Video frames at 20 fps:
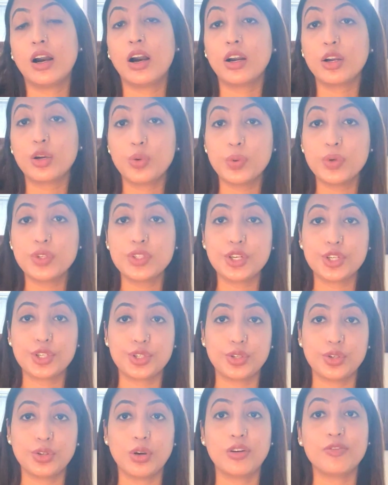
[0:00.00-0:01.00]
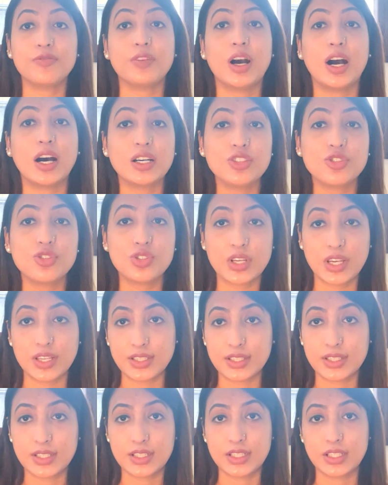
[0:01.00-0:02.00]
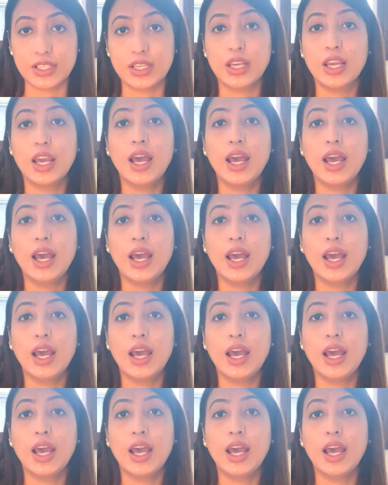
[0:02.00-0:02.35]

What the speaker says: acquisition of unchastity